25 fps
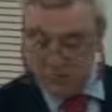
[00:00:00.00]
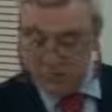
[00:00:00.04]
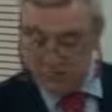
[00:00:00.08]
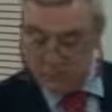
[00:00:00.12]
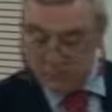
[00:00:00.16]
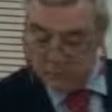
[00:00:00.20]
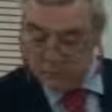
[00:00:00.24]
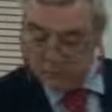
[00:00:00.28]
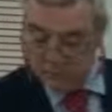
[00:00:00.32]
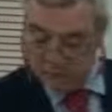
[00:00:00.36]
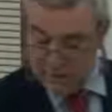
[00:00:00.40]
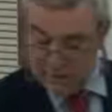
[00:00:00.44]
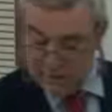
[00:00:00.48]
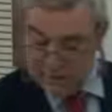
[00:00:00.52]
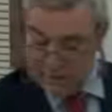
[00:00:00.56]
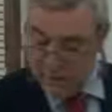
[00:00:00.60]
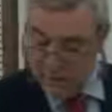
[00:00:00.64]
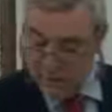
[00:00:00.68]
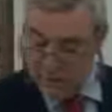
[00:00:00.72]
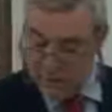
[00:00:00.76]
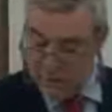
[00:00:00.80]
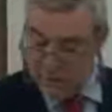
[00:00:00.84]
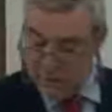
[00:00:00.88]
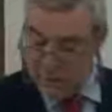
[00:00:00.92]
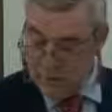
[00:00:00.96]
upgrade.
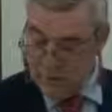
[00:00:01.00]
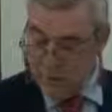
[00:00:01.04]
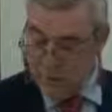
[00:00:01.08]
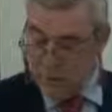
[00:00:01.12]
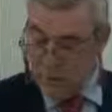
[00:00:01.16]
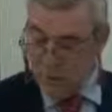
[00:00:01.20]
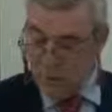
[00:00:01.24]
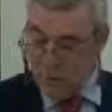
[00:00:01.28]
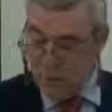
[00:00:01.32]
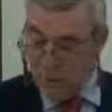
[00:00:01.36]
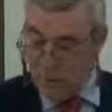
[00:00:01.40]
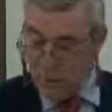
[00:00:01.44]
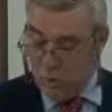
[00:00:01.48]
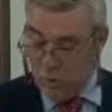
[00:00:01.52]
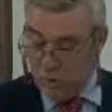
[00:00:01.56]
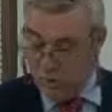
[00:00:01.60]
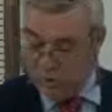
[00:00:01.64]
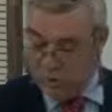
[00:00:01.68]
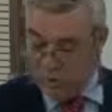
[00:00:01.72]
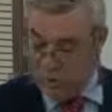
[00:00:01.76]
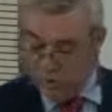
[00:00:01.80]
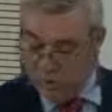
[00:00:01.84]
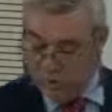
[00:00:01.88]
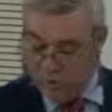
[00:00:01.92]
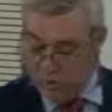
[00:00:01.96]
All
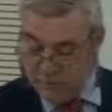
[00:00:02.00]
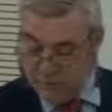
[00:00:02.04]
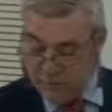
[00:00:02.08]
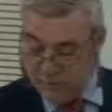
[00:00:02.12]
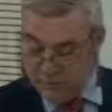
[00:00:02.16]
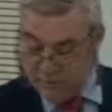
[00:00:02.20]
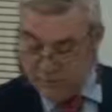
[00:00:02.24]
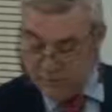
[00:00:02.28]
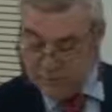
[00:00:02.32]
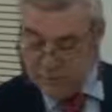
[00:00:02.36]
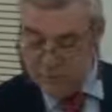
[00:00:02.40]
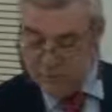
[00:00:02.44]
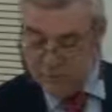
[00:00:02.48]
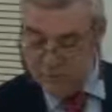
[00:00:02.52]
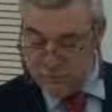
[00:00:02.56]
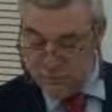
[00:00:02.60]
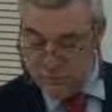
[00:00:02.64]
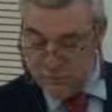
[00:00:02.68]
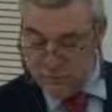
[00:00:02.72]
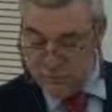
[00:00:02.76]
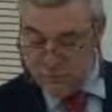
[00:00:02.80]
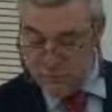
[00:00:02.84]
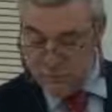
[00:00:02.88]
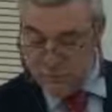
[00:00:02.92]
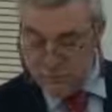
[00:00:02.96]
3 received
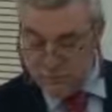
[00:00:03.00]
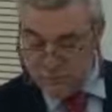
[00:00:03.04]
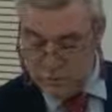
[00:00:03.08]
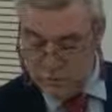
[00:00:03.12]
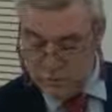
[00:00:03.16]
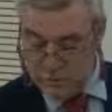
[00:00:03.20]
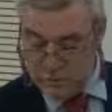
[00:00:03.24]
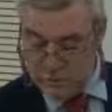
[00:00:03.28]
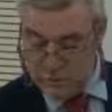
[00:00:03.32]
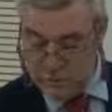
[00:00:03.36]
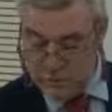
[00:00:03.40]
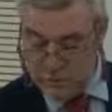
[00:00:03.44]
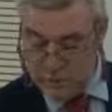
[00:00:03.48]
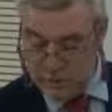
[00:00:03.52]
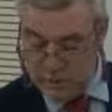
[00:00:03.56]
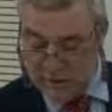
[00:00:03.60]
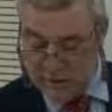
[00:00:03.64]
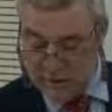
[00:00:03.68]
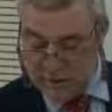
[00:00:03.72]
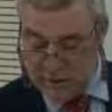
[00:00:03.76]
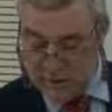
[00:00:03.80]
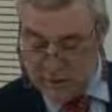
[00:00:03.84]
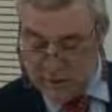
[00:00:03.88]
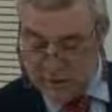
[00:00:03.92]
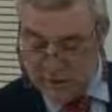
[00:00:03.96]
new
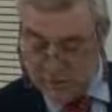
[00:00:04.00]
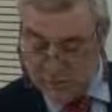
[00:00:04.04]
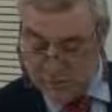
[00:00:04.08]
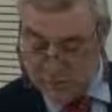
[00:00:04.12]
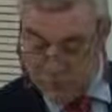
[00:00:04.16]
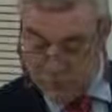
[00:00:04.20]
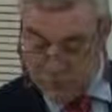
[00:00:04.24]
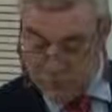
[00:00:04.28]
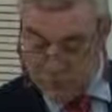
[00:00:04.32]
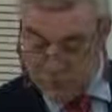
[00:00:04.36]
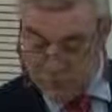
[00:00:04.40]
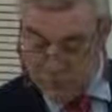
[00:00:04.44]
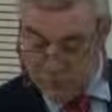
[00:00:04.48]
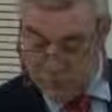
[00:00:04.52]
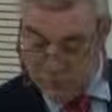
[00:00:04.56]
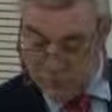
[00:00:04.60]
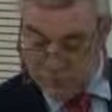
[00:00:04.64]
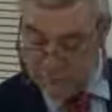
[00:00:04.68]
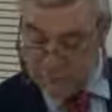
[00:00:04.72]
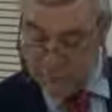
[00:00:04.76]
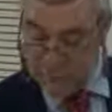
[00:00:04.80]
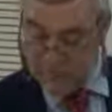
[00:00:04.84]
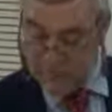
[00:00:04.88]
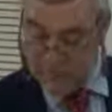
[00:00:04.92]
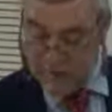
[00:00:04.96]
artificial
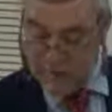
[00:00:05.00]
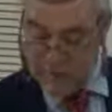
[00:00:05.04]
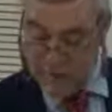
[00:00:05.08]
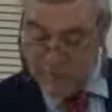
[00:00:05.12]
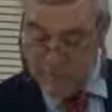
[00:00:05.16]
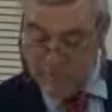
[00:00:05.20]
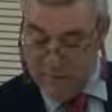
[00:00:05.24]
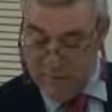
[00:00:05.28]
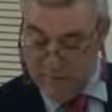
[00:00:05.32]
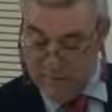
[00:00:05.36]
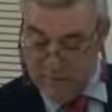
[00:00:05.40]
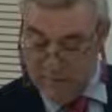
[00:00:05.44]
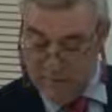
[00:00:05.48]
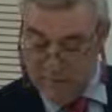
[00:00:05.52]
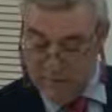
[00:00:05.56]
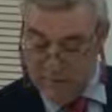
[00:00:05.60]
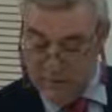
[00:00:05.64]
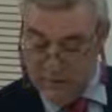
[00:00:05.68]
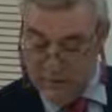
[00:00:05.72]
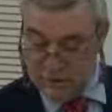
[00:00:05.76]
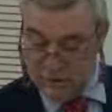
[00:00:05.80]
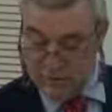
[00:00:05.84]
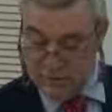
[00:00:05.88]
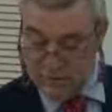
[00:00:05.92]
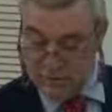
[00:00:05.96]
surfs, a
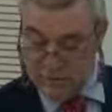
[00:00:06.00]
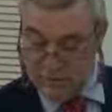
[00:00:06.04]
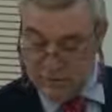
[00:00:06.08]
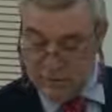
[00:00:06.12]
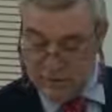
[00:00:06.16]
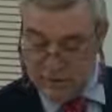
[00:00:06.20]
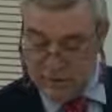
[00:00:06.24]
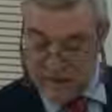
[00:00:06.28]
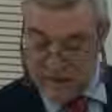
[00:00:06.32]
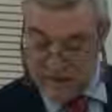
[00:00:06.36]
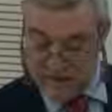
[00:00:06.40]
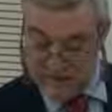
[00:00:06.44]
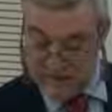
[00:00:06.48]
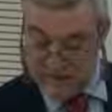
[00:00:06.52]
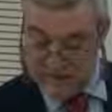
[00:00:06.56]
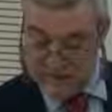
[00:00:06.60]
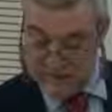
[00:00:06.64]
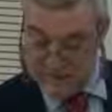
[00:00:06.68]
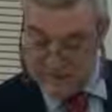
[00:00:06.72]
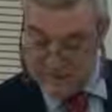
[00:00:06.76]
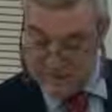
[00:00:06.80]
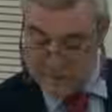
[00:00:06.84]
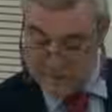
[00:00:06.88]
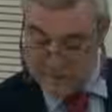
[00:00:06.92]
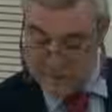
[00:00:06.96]
much-needed lighting
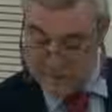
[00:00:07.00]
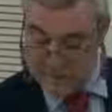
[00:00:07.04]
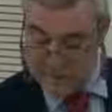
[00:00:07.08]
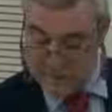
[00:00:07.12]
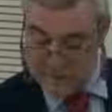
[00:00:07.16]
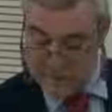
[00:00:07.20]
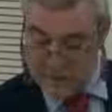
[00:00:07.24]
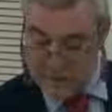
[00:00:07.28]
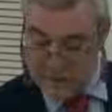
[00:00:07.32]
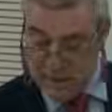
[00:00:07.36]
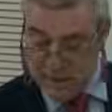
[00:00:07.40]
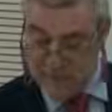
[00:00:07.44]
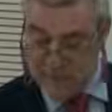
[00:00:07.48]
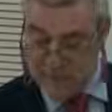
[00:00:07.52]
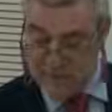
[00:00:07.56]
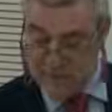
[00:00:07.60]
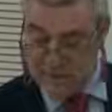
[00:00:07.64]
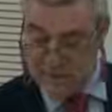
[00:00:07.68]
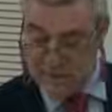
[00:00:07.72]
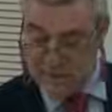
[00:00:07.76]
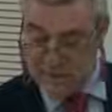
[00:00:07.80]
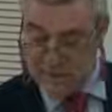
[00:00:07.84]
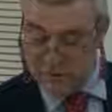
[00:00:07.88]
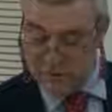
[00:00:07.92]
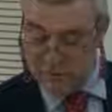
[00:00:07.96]
system, and the
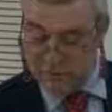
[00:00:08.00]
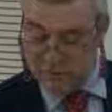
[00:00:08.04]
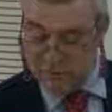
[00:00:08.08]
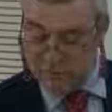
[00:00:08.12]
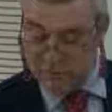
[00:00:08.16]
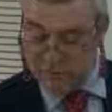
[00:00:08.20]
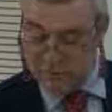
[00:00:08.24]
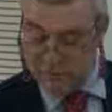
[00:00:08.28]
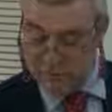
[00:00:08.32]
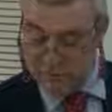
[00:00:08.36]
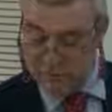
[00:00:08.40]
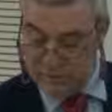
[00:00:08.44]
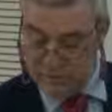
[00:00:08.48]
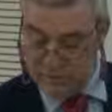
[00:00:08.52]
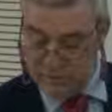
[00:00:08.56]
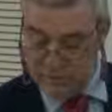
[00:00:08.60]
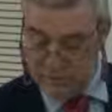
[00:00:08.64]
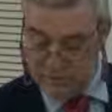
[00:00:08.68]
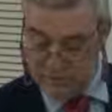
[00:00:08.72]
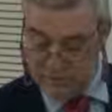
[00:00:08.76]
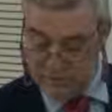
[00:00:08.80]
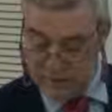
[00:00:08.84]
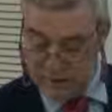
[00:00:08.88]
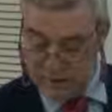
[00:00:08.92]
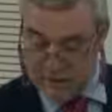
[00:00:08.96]
installation of
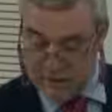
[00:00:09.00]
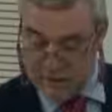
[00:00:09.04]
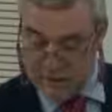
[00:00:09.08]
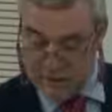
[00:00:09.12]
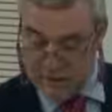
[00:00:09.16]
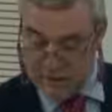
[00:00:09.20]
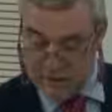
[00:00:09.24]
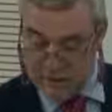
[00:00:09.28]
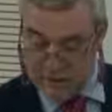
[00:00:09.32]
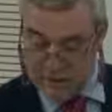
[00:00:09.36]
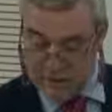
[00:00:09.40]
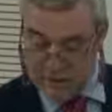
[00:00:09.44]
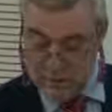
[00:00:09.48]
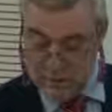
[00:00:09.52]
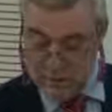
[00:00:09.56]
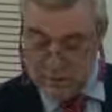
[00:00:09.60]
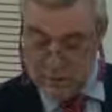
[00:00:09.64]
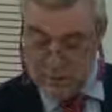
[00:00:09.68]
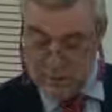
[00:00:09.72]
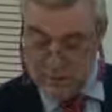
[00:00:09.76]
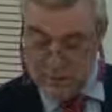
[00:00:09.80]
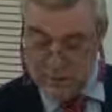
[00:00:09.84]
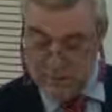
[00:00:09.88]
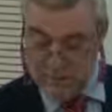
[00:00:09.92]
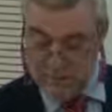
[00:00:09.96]
competition-graded
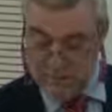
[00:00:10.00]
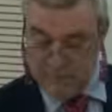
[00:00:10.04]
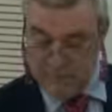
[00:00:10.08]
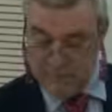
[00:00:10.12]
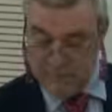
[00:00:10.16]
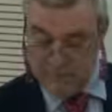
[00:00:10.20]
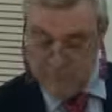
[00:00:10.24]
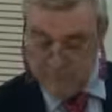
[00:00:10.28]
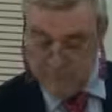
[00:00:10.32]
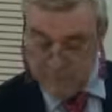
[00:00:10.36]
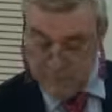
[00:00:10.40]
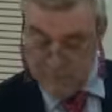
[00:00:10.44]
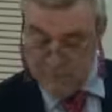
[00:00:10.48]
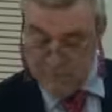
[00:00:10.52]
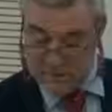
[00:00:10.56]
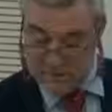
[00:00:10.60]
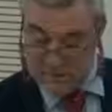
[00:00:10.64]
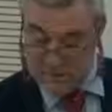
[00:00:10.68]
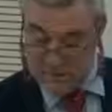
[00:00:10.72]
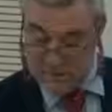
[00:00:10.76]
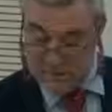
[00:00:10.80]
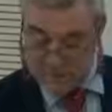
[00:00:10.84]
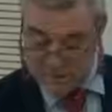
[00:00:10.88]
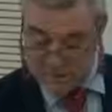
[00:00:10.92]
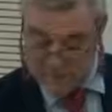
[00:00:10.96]

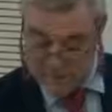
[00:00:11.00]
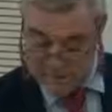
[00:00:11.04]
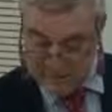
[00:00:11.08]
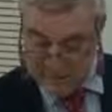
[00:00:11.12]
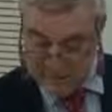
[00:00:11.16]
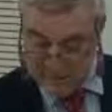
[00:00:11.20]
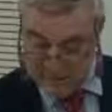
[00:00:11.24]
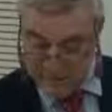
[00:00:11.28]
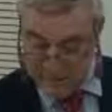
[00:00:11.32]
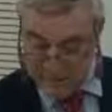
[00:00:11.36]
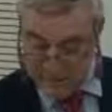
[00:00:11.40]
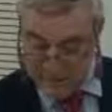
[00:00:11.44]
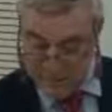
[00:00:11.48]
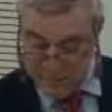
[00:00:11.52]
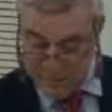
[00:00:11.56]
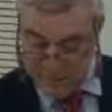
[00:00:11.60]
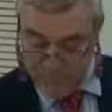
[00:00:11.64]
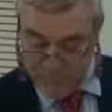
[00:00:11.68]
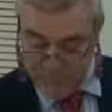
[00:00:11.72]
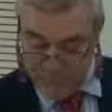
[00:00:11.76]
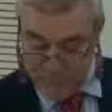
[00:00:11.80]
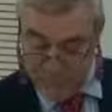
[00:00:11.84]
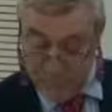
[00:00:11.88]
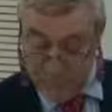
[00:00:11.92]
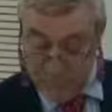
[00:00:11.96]
perimeter fencing.
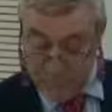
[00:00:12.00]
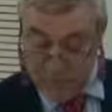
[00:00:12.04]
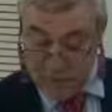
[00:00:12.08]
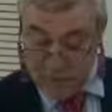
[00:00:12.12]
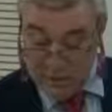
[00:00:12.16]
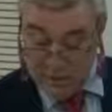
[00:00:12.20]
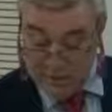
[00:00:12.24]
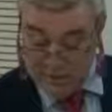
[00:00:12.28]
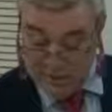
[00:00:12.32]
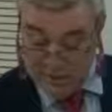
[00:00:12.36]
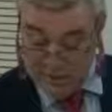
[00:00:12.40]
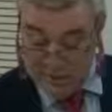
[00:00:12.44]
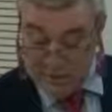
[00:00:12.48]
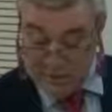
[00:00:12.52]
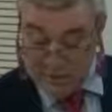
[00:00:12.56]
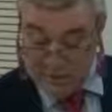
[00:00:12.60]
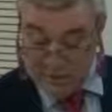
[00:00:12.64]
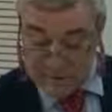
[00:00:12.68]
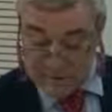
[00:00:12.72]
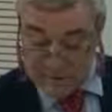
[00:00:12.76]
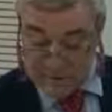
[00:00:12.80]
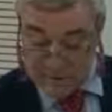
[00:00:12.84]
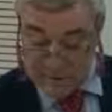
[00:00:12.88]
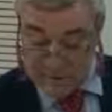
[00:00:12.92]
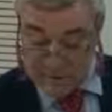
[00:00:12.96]
The advice and
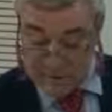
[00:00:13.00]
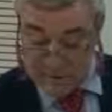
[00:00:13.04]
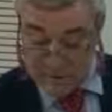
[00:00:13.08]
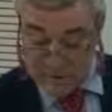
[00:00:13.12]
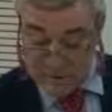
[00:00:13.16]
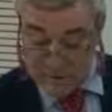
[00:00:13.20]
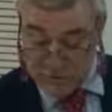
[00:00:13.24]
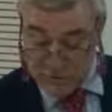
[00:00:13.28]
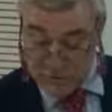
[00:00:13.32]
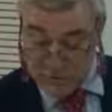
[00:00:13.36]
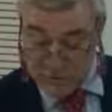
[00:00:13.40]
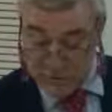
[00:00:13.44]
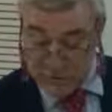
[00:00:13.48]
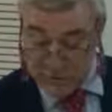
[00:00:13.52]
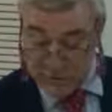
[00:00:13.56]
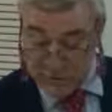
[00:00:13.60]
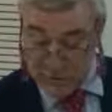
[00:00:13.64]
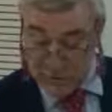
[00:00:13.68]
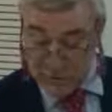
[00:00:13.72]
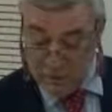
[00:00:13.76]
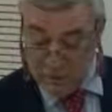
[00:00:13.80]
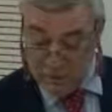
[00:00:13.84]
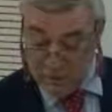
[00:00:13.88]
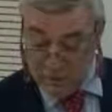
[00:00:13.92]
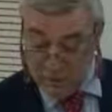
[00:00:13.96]
suggestions of
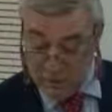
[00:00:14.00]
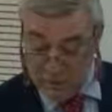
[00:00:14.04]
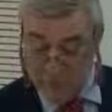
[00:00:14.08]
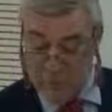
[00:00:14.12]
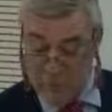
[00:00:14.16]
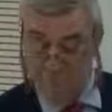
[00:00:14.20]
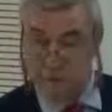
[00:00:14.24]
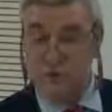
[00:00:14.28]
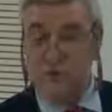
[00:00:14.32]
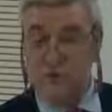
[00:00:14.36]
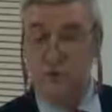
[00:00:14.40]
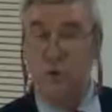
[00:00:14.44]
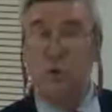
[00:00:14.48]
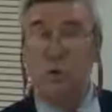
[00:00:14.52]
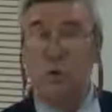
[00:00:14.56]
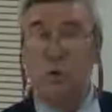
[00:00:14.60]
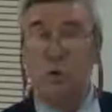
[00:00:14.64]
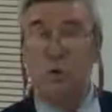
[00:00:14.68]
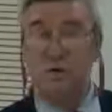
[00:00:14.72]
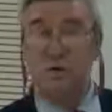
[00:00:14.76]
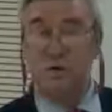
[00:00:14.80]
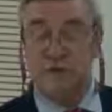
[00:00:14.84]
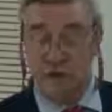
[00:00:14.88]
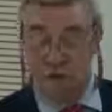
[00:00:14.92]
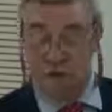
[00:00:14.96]
regular users
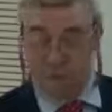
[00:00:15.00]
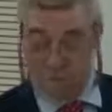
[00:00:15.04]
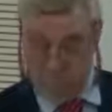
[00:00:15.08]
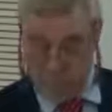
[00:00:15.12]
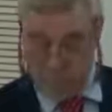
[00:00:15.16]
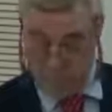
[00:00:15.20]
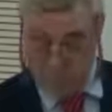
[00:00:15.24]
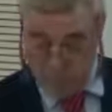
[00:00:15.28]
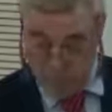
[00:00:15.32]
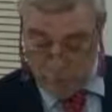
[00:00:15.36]
were taken on